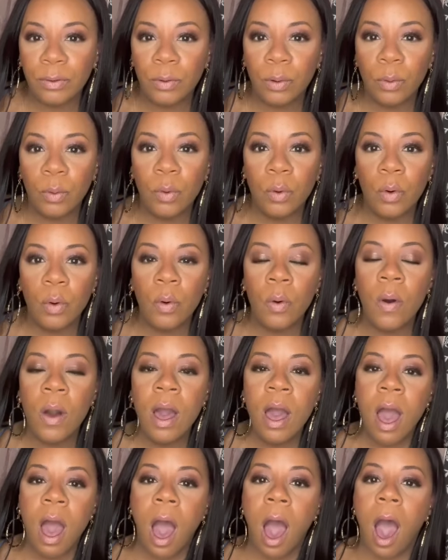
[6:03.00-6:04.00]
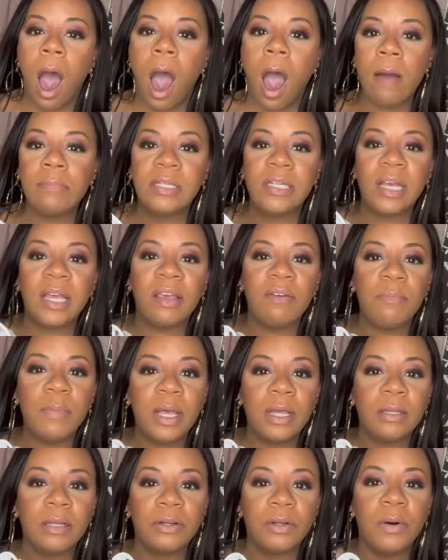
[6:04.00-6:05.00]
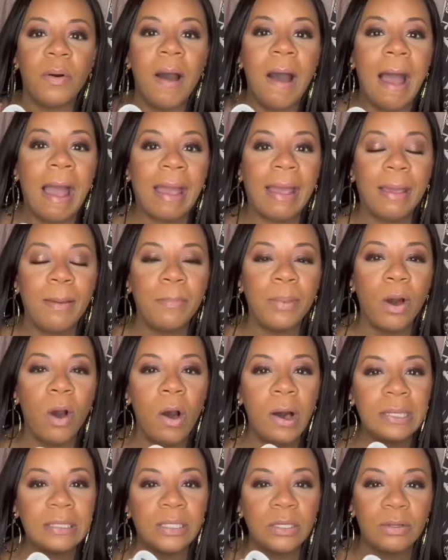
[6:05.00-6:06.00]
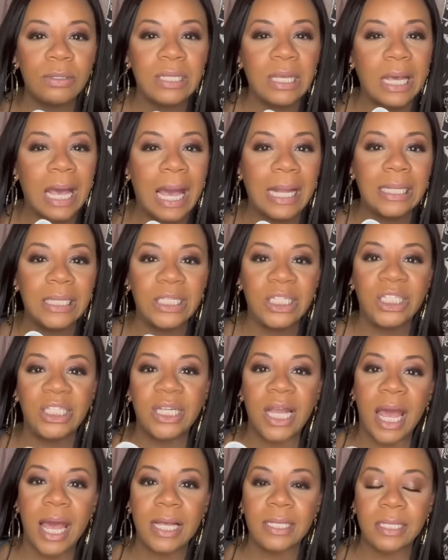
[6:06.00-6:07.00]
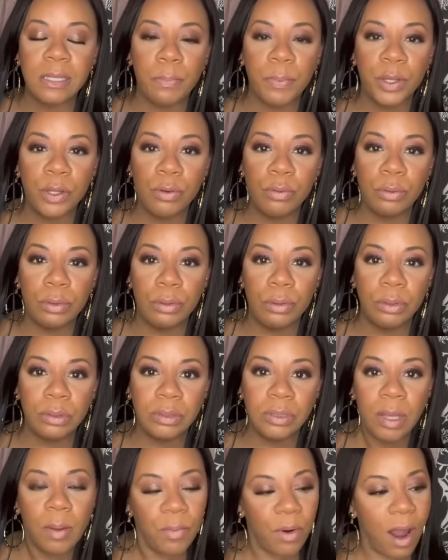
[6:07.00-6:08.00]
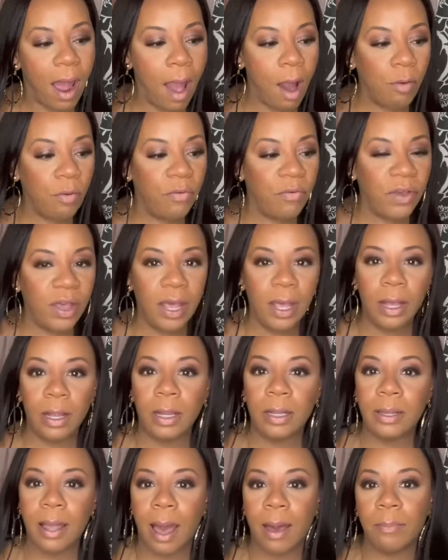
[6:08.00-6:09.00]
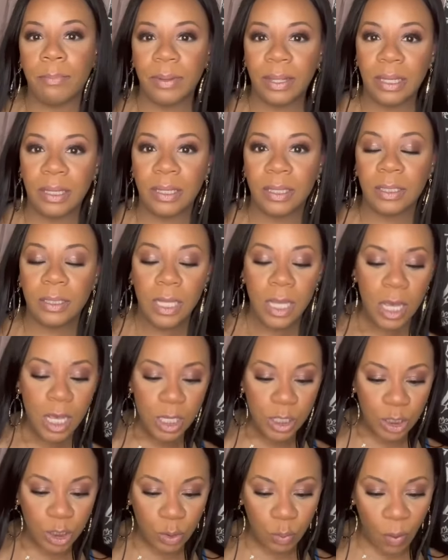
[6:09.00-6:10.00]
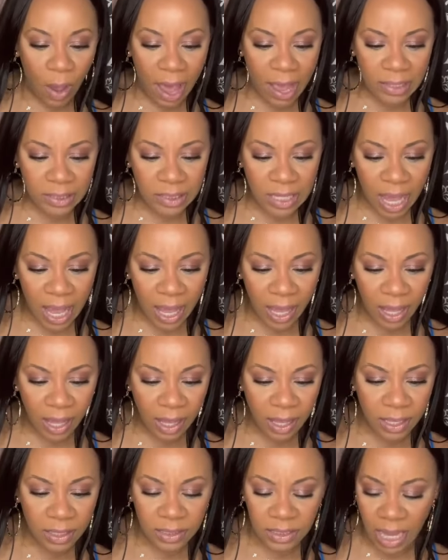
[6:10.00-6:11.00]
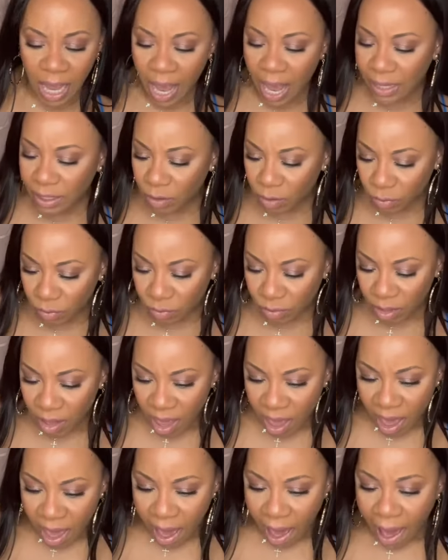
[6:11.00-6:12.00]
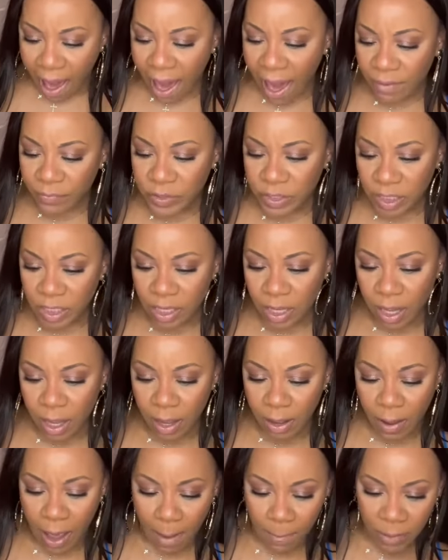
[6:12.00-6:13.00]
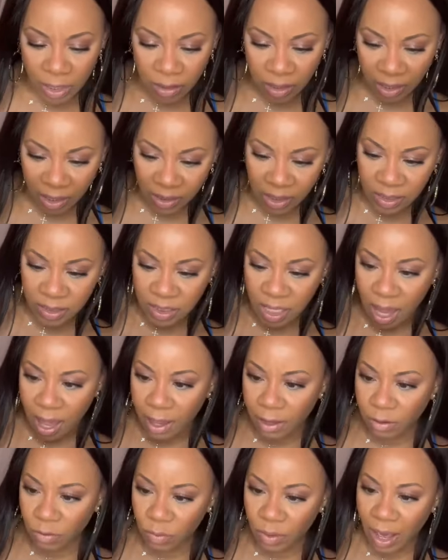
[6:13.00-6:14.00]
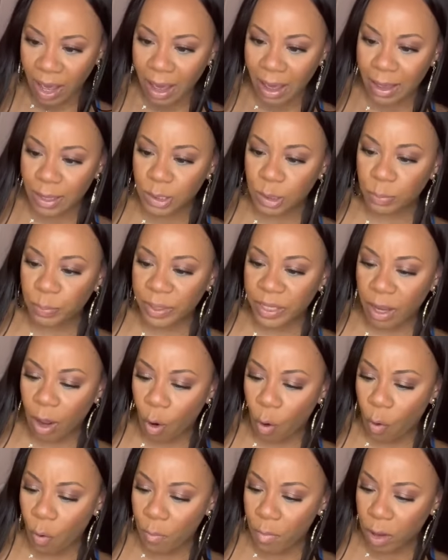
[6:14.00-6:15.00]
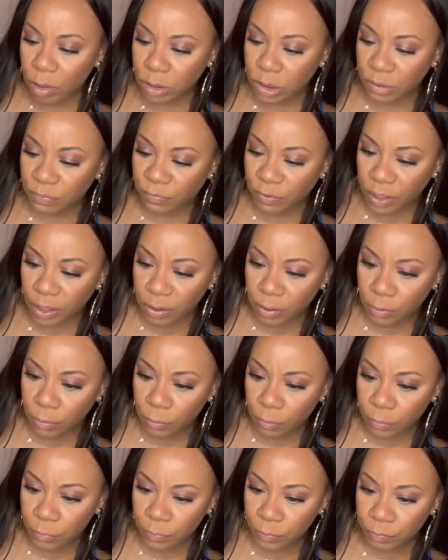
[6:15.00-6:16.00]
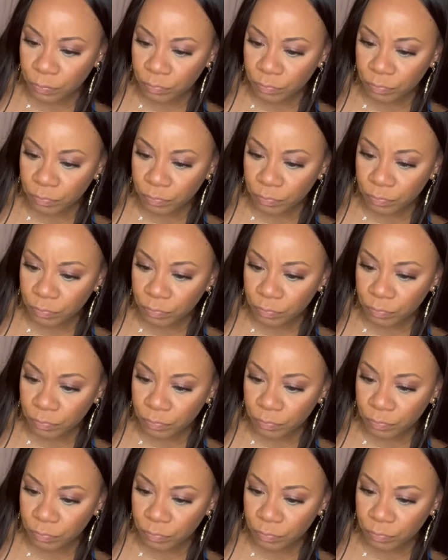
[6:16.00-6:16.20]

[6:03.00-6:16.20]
cool um, to give me a little height, but also to kind of jazz up a cute little summer outfit and not be in sweats. And I don't... I have to, uh, I'm going to look at the tag, you guys, but it almost feel,